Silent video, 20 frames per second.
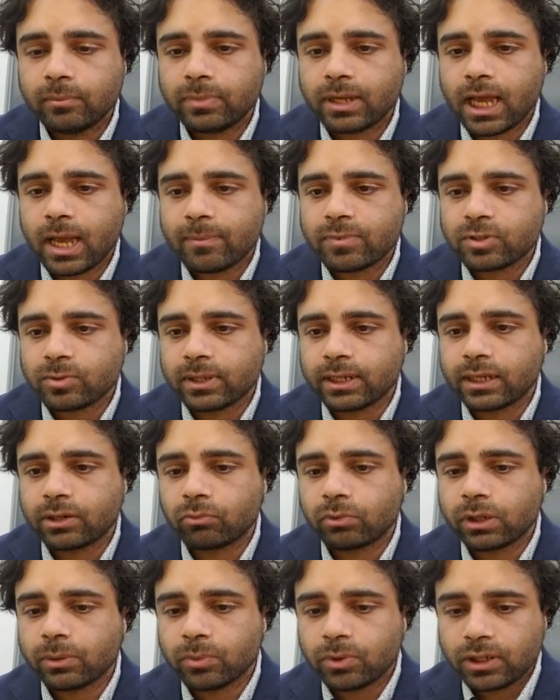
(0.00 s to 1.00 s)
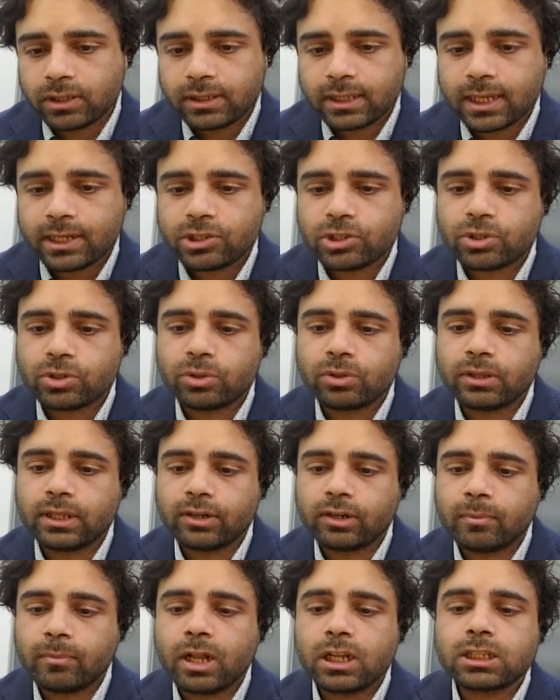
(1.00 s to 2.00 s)
perhaps we can reword that to there
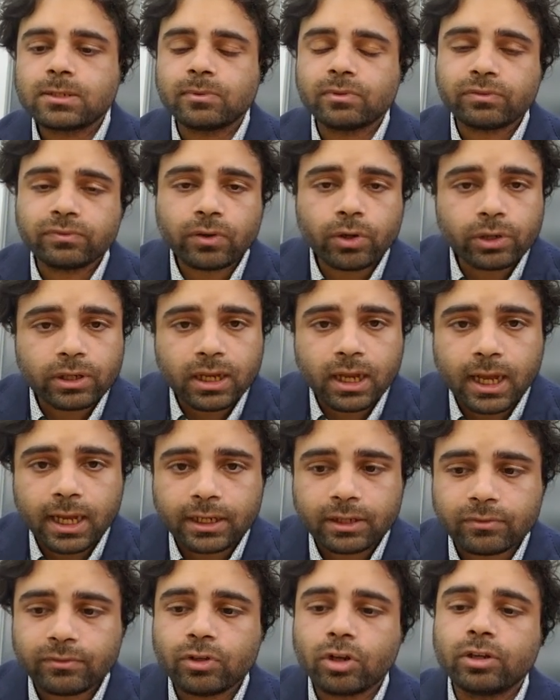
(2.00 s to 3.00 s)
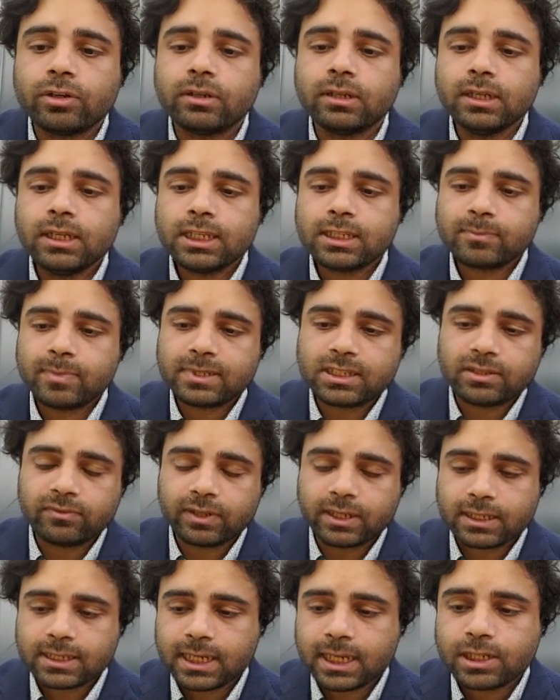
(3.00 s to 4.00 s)
are multiple foci of
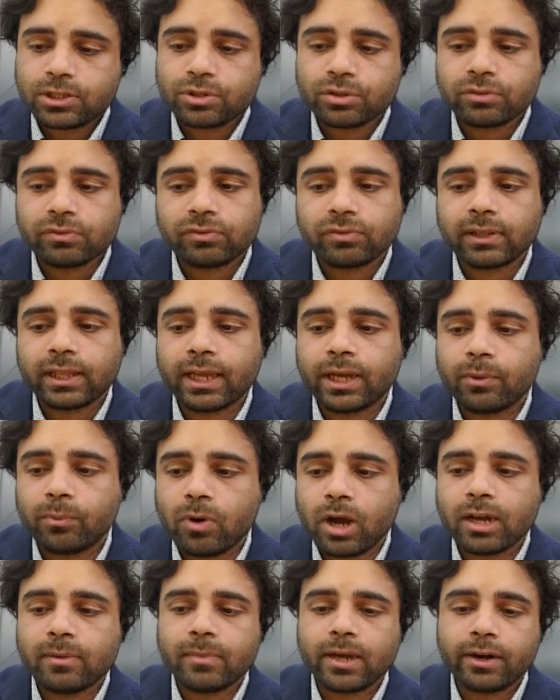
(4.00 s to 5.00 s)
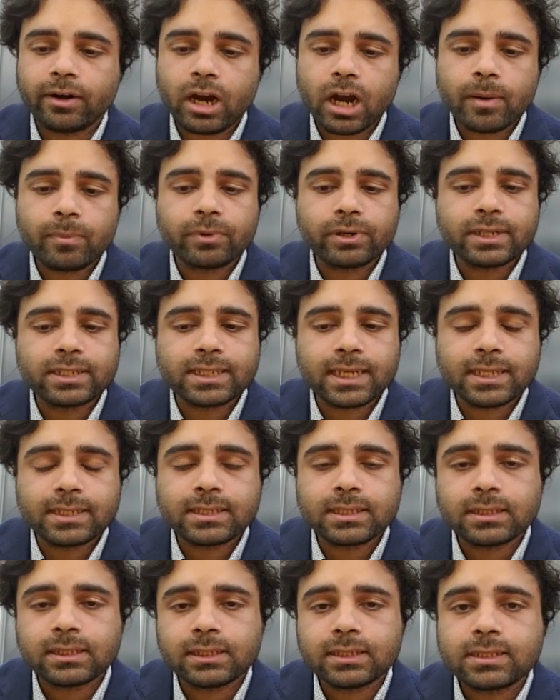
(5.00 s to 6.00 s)
non-specific T2 flare, white matter
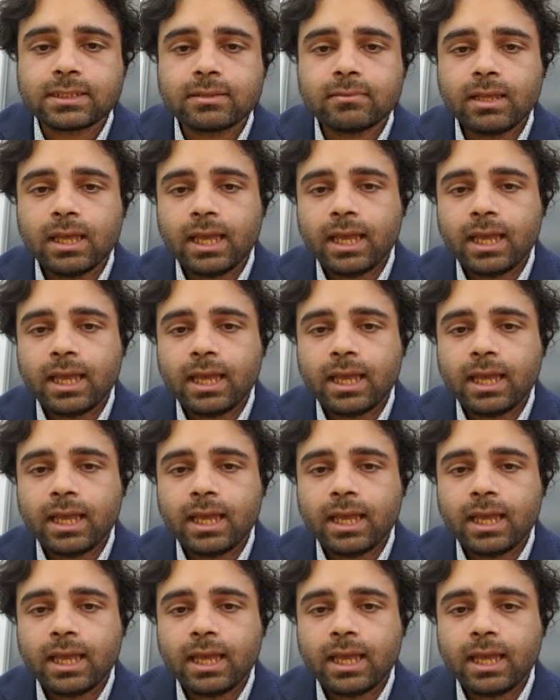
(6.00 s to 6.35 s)
hyperintensities.